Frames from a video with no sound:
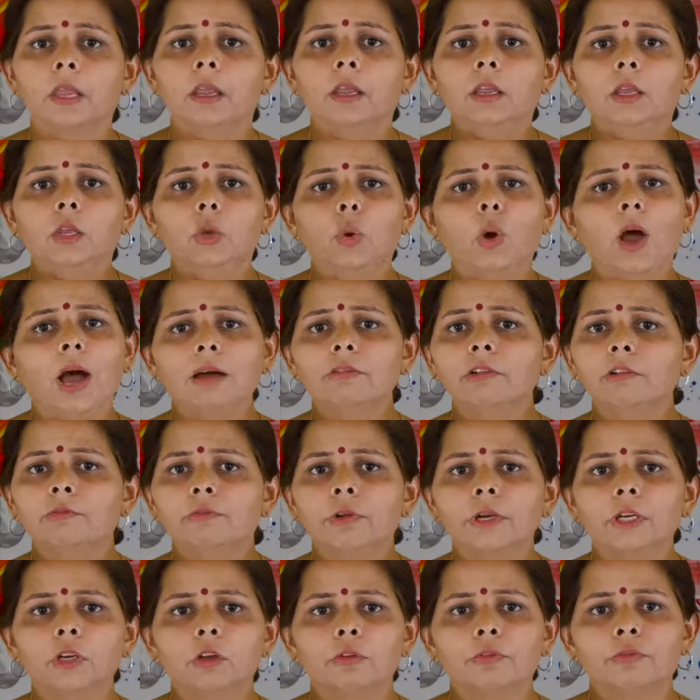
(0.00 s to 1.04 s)
You have a
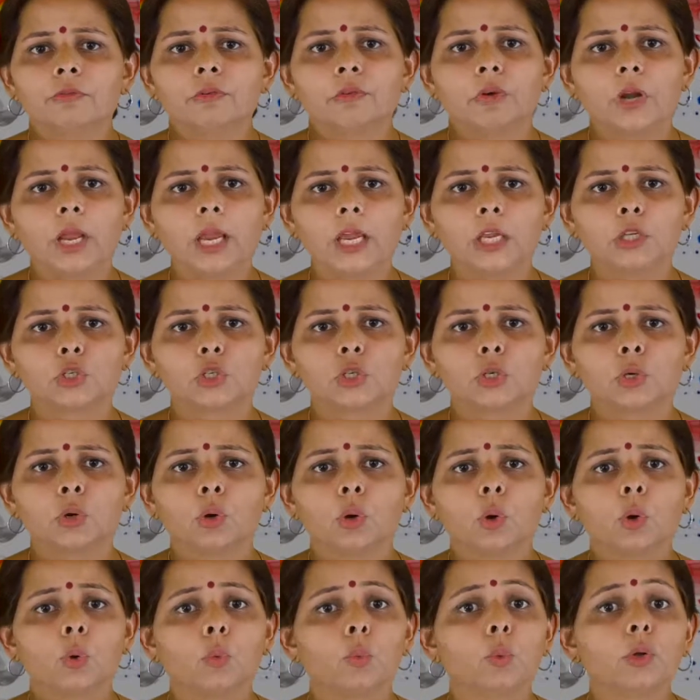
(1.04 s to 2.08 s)
fit of rage,
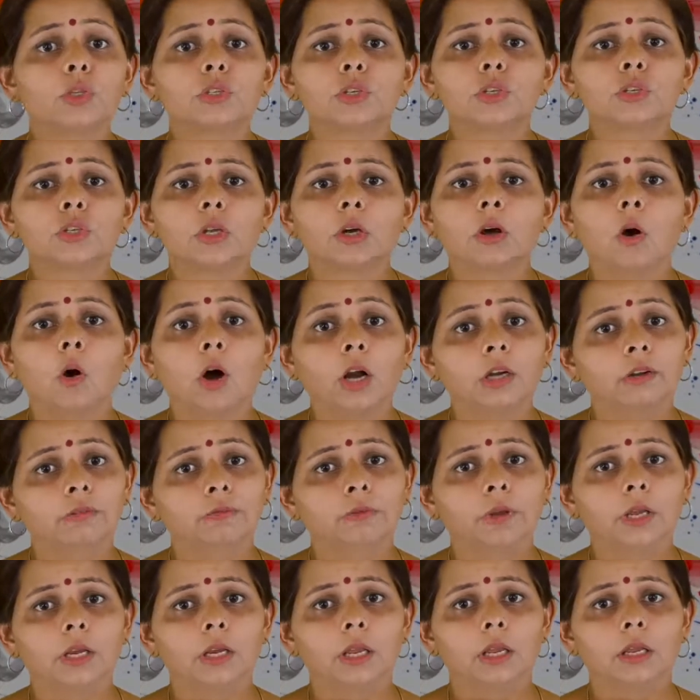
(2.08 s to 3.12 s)
which is a hot
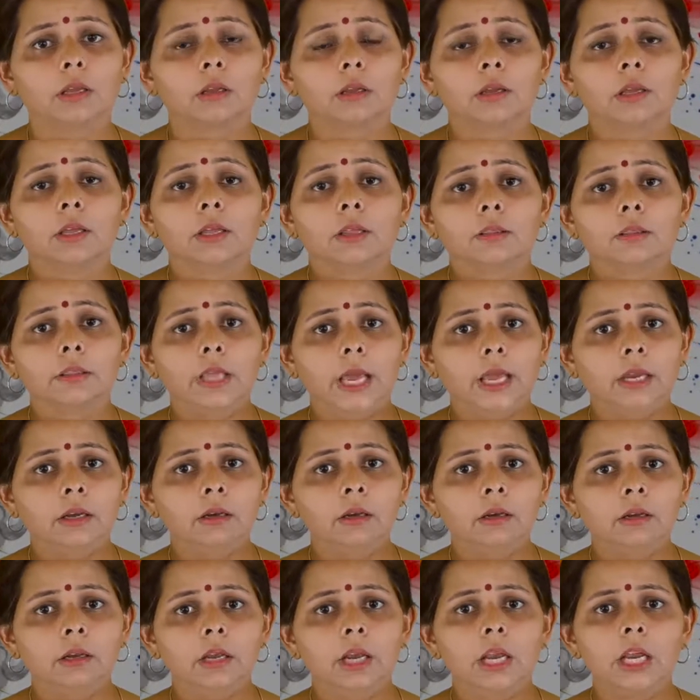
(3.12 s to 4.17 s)
feeling.
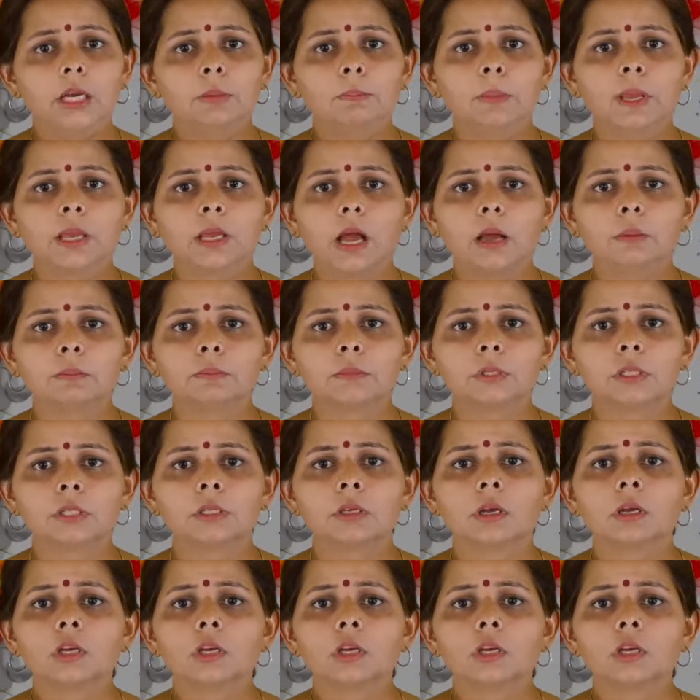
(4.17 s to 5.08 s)
Then it becomes